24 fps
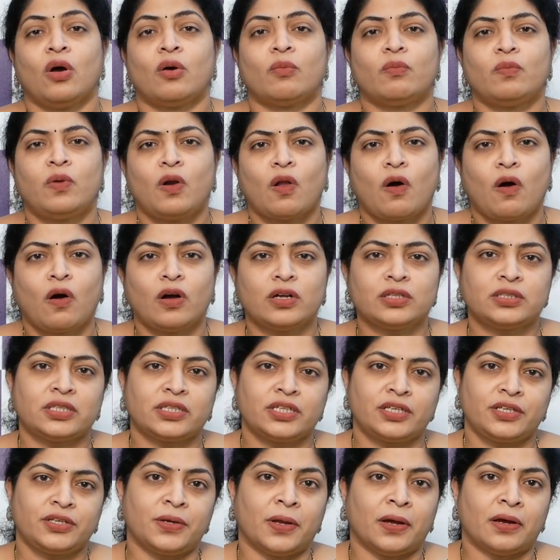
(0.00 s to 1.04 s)
block
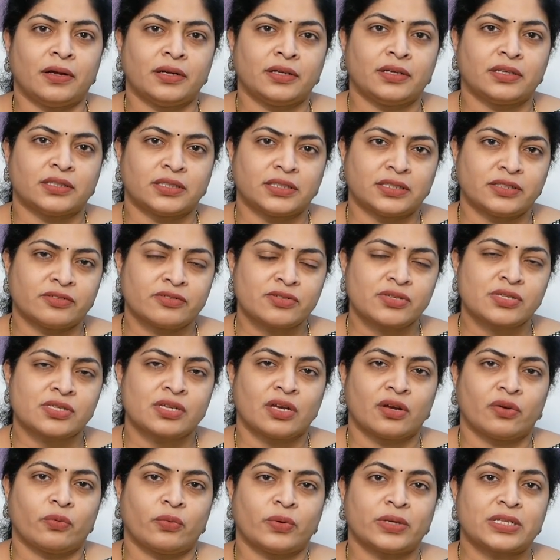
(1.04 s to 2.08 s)
the
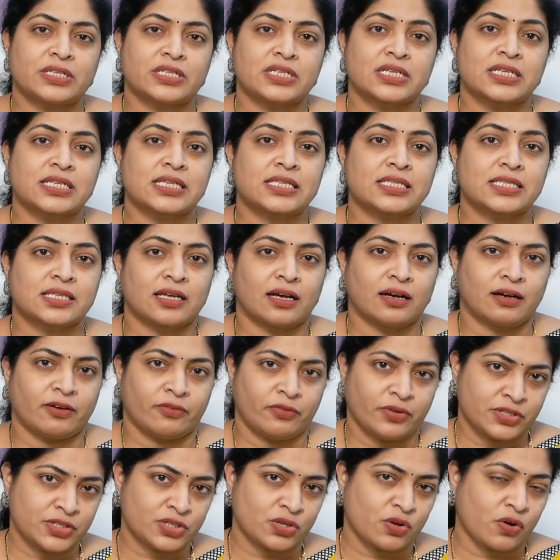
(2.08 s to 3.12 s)
nerves
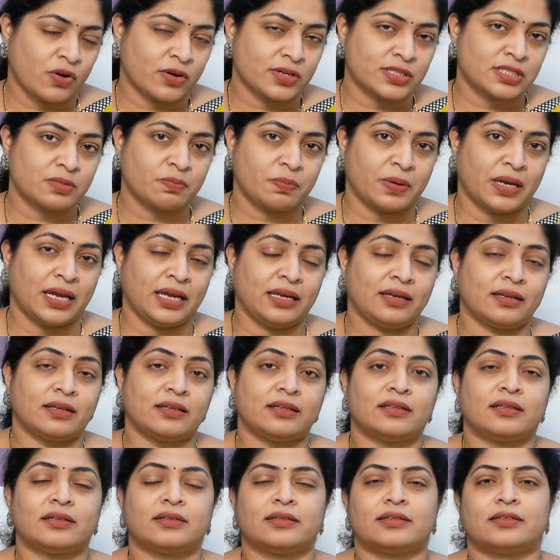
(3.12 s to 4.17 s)
which cause pain
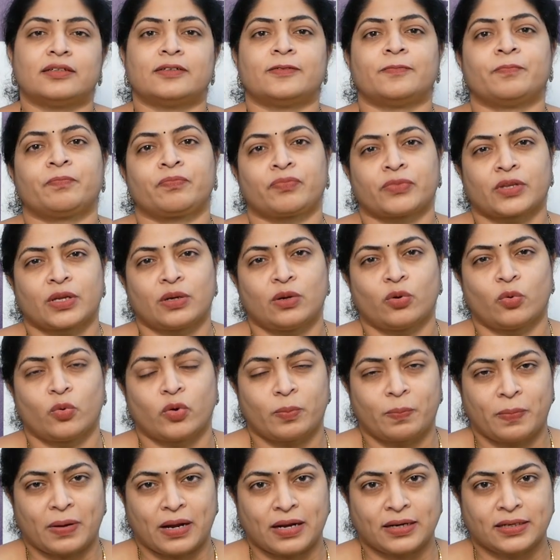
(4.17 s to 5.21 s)
in the
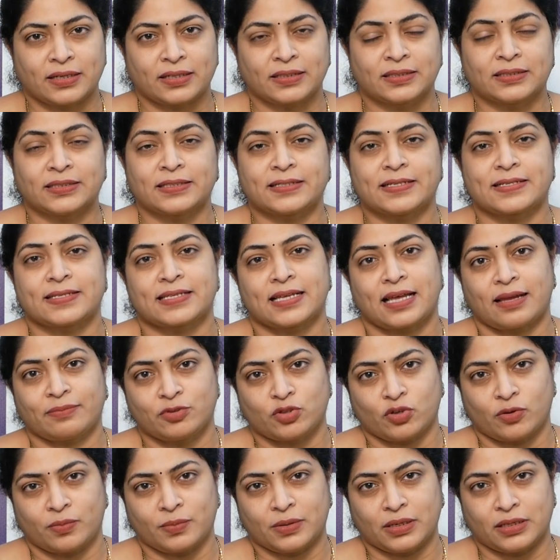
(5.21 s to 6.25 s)
lower part, that is the
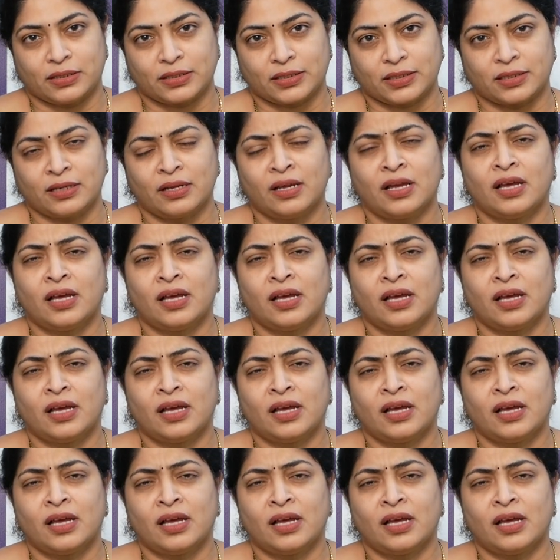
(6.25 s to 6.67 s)
abdominal thing.